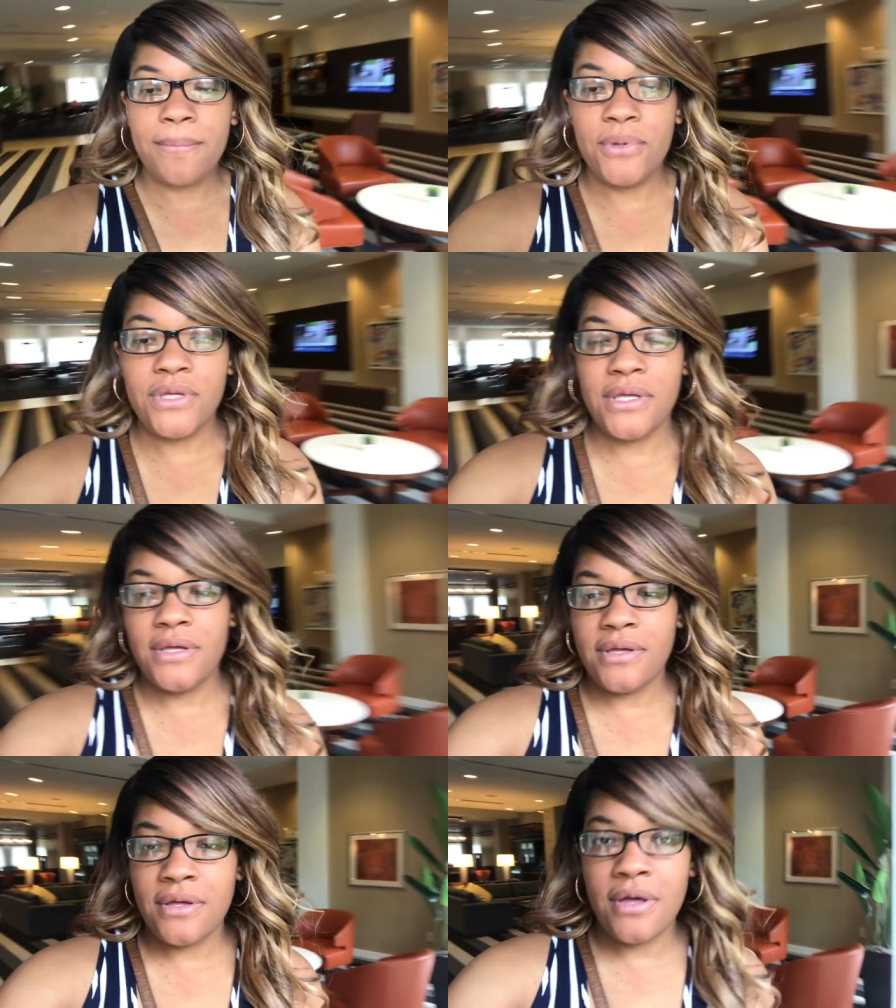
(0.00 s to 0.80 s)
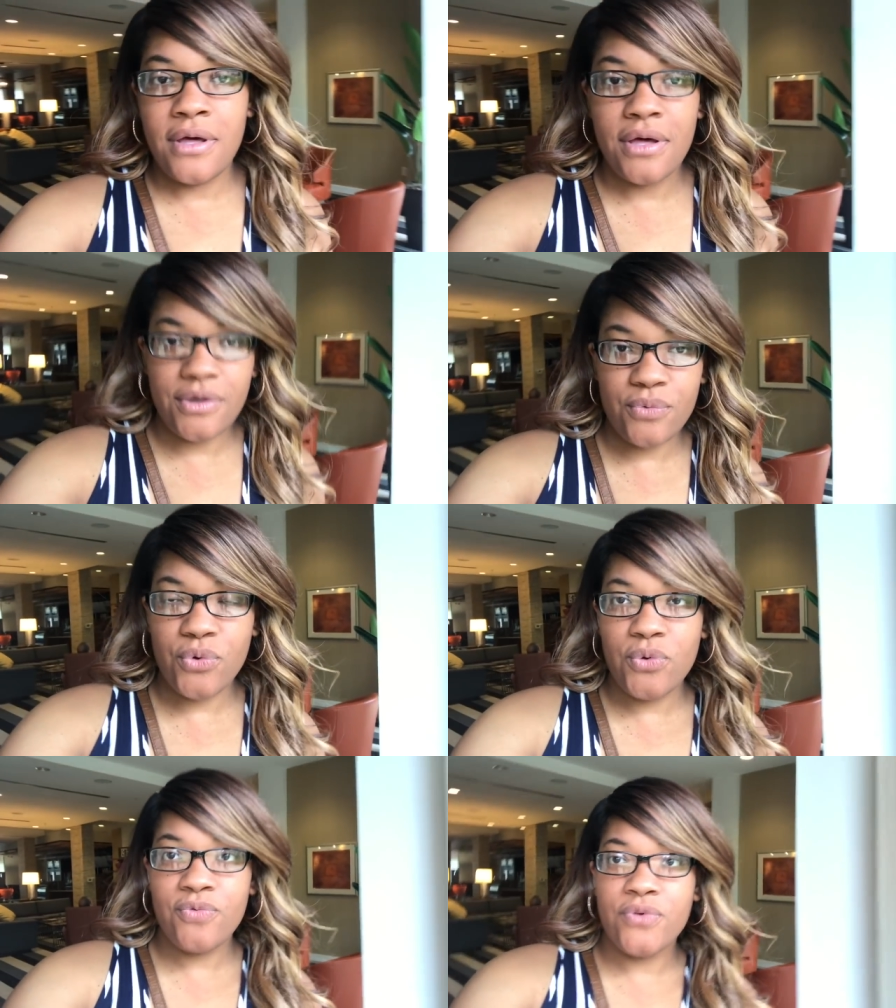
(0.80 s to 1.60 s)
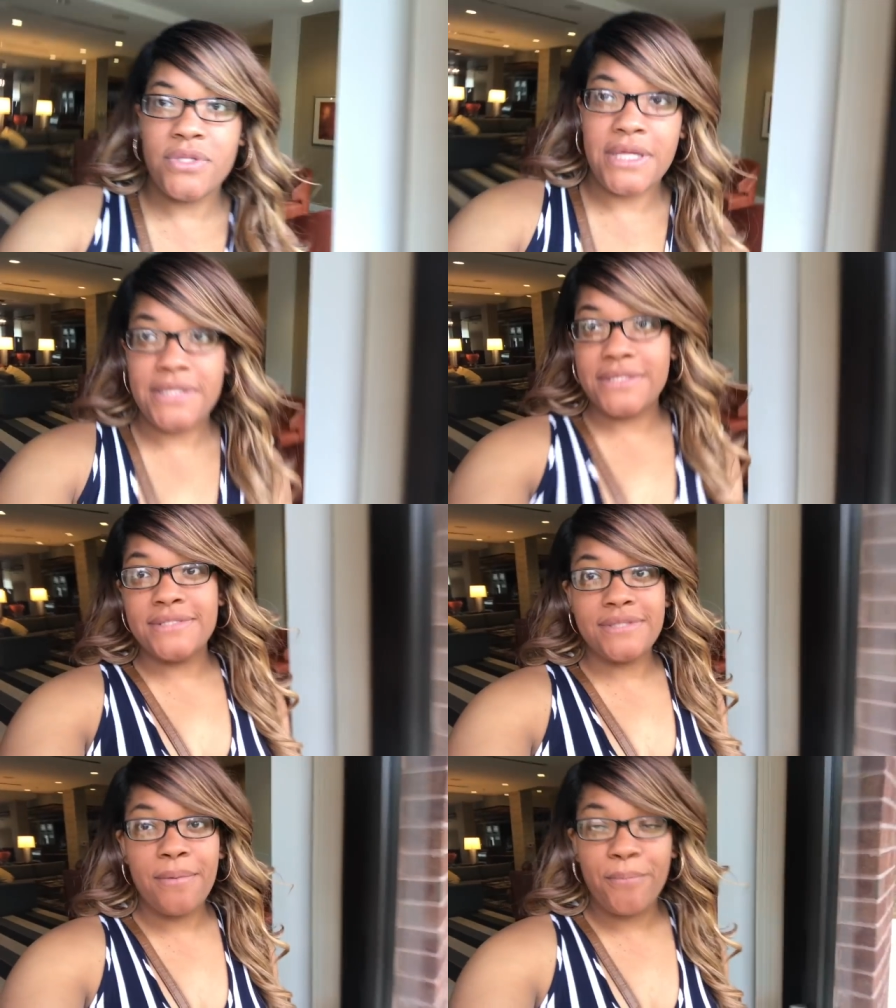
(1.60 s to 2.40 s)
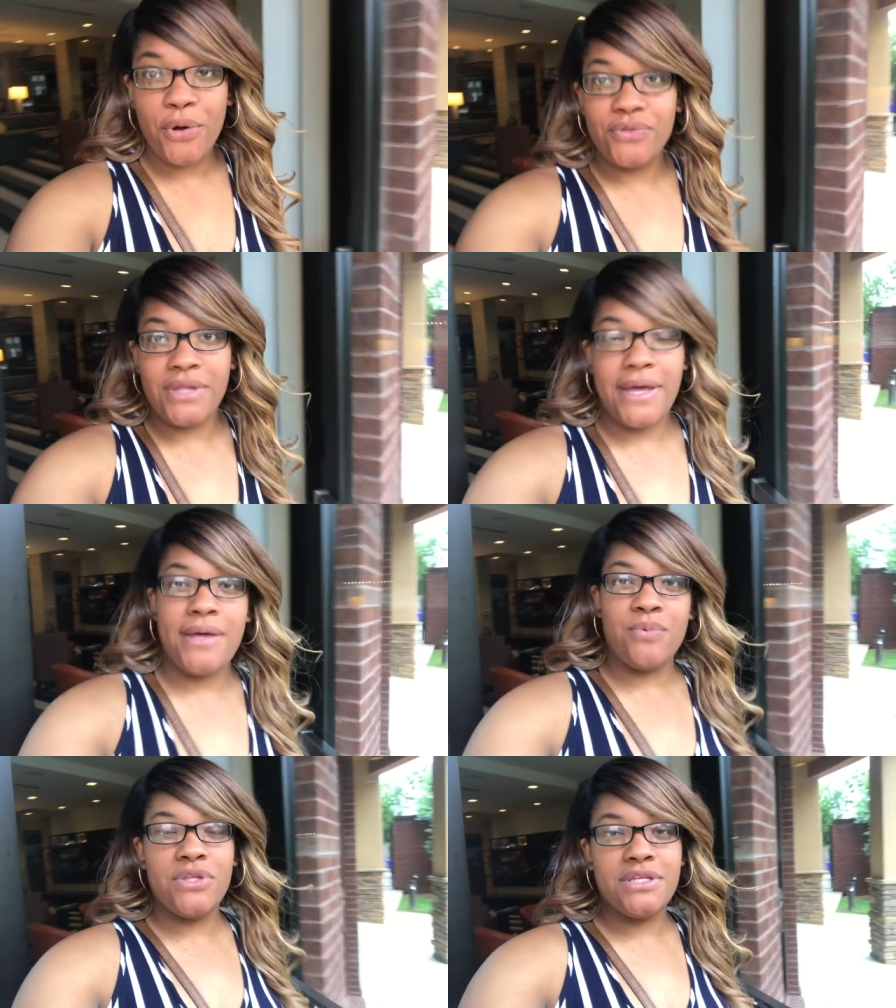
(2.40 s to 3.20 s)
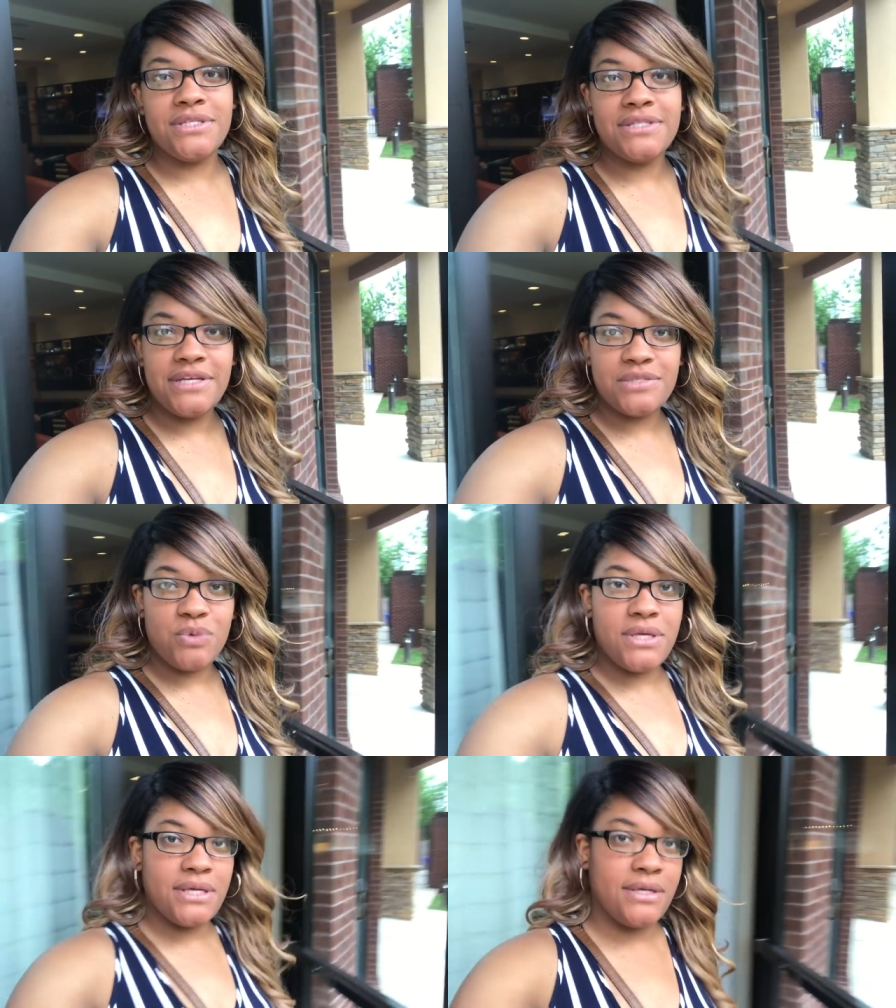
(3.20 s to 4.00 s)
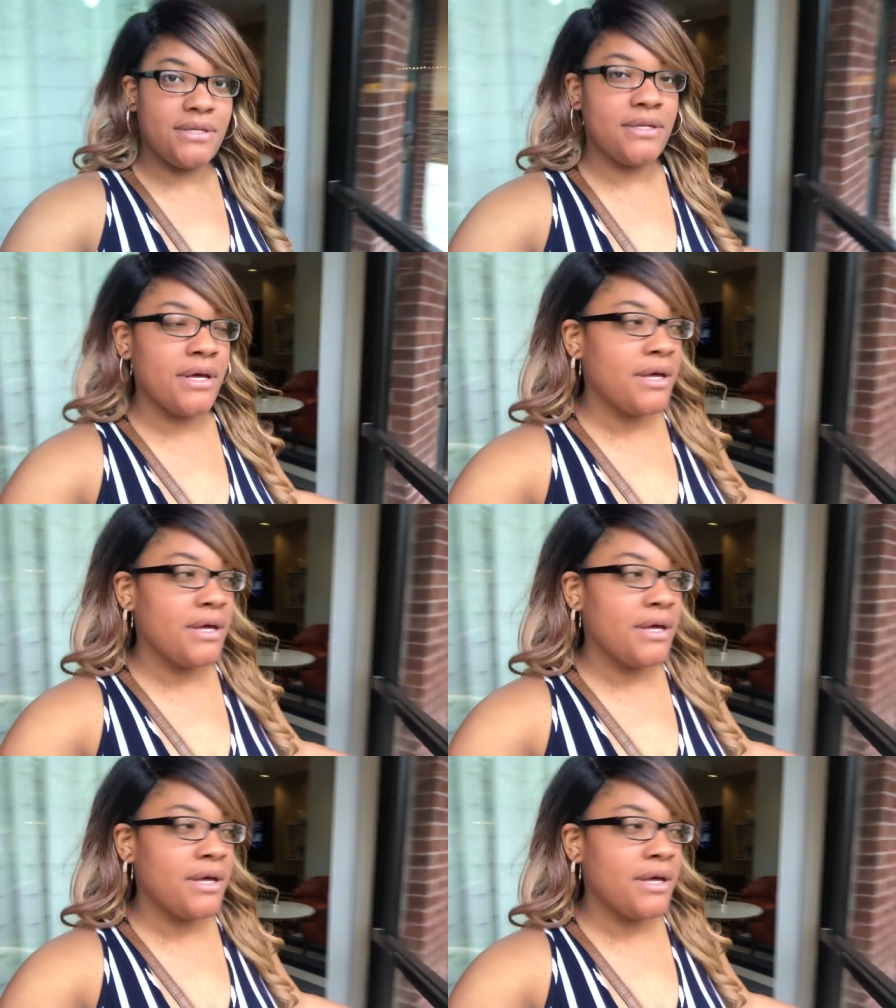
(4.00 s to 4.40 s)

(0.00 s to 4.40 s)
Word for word: booking a room for Jailyn's birthday, which is next weekend.